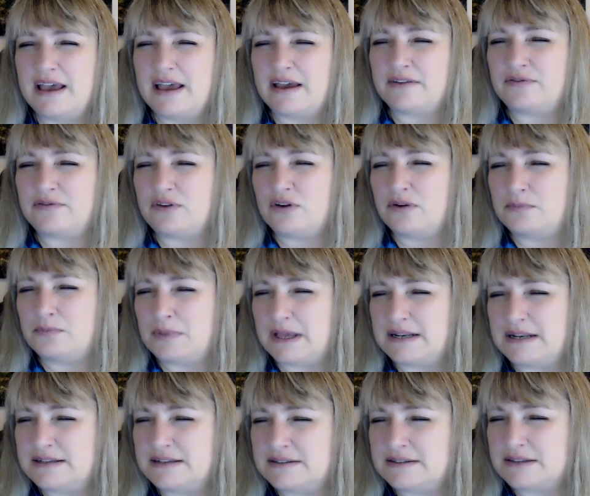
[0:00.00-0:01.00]
If you have
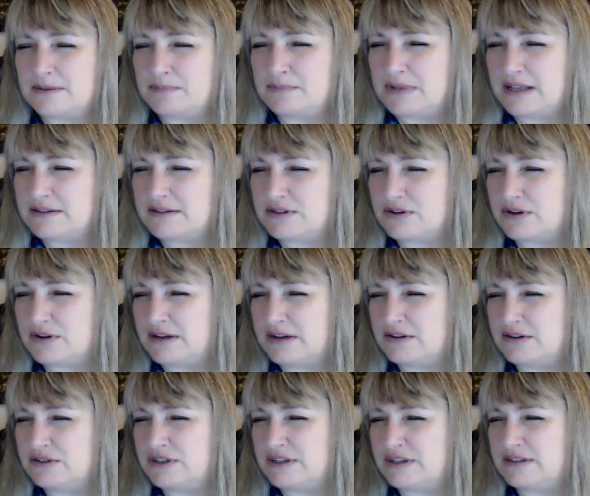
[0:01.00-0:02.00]
been in some denser
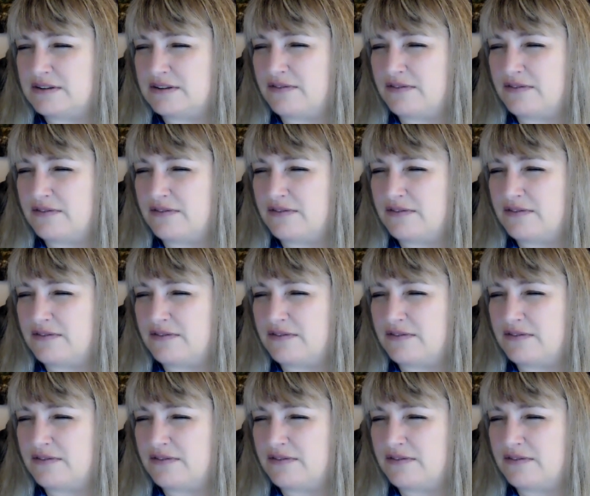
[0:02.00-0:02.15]
energies,